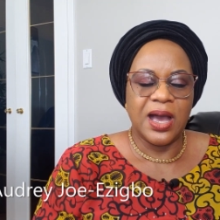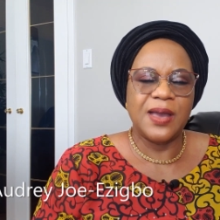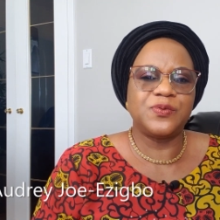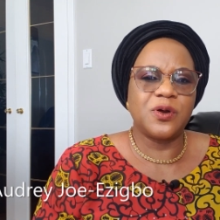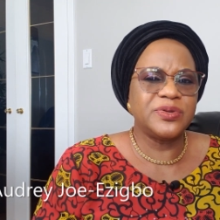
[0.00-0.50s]
I
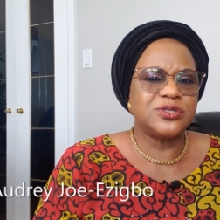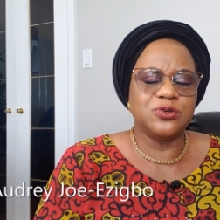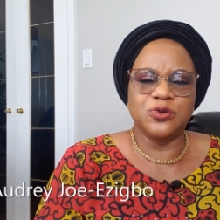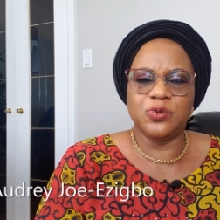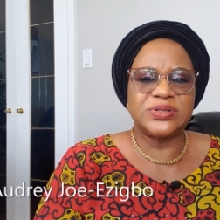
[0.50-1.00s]
promise you,
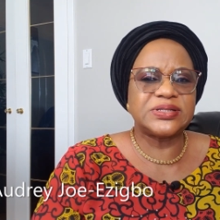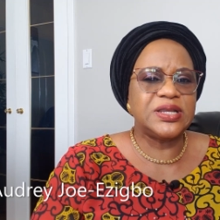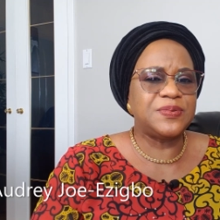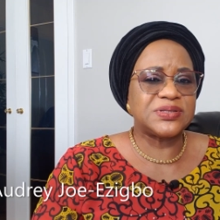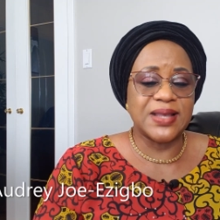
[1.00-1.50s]
you will
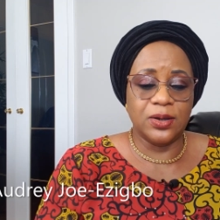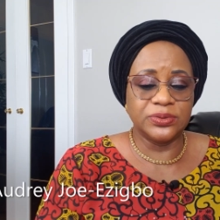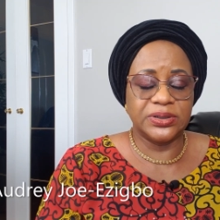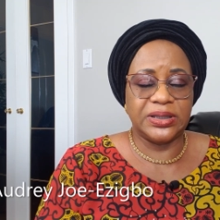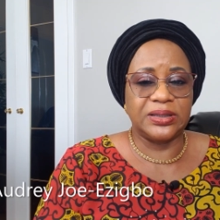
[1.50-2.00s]
sleep
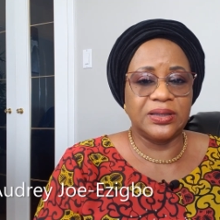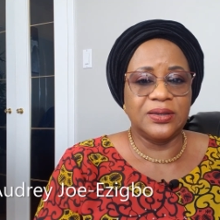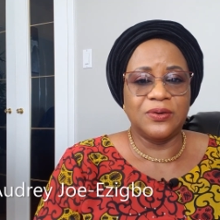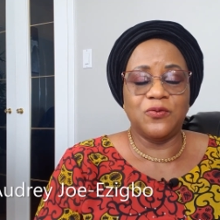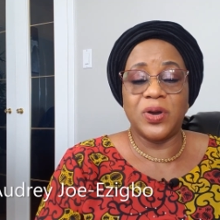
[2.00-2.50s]
soundly,
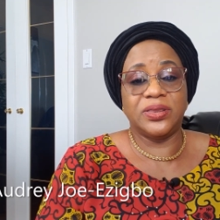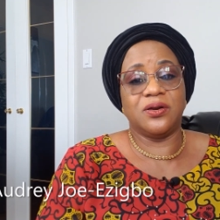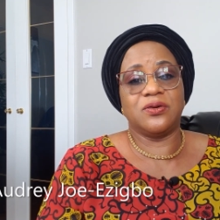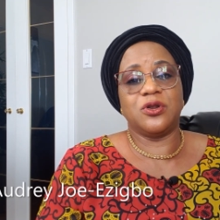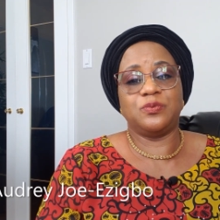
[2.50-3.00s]
whether
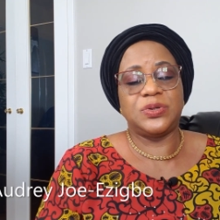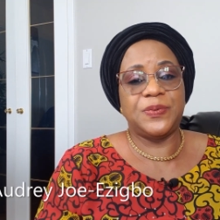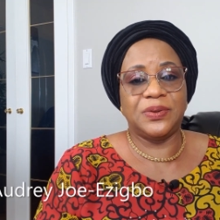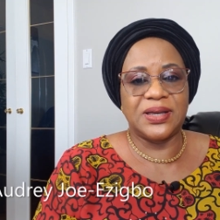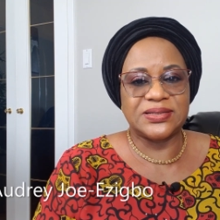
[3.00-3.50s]
or not
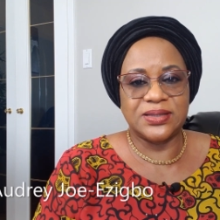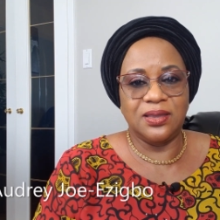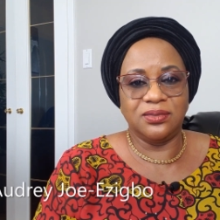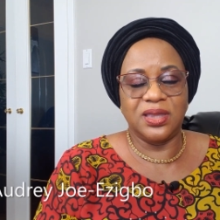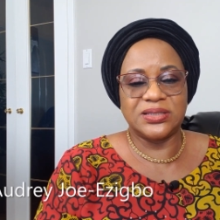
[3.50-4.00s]
people are
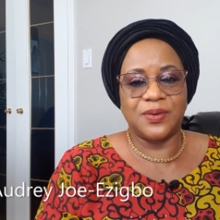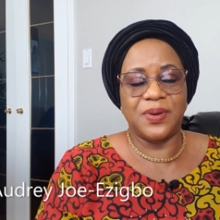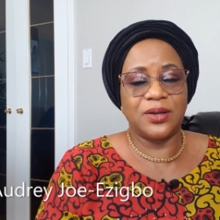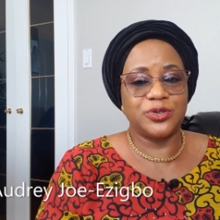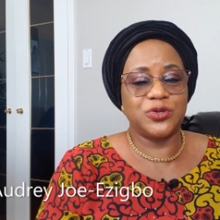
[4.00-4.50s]
saying things
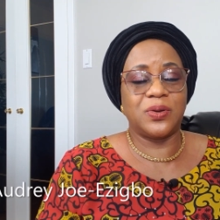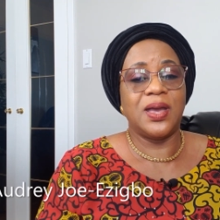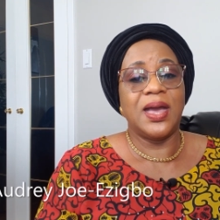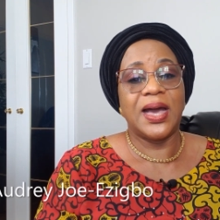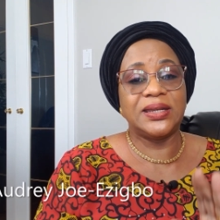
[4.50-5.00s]
about you.
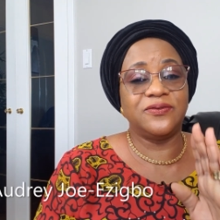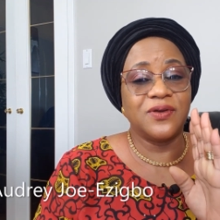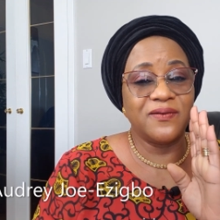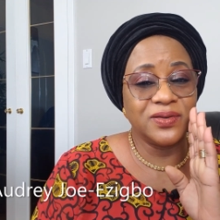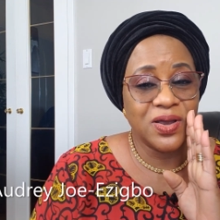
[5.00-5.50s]
And if you
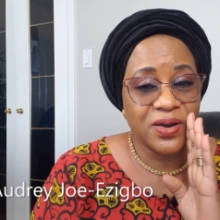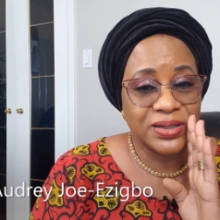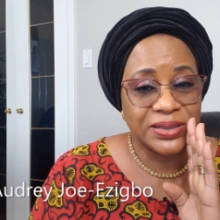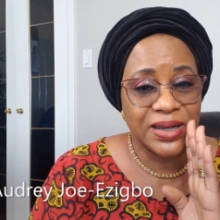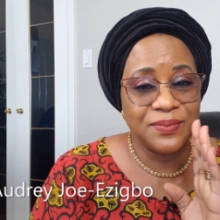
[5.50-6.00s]
haven't heard
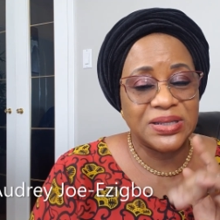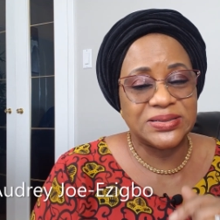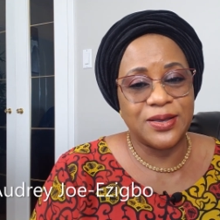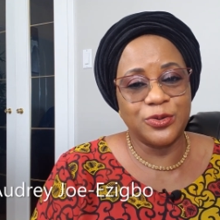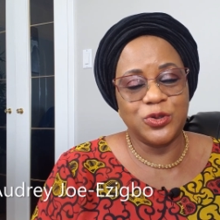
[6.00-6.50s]
it, let me
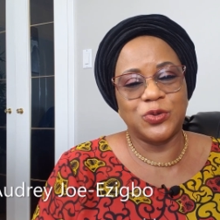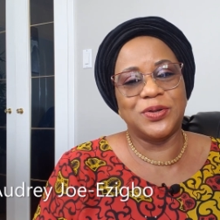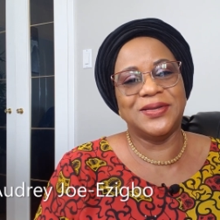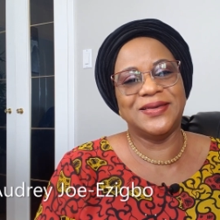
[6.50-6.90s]
tell you.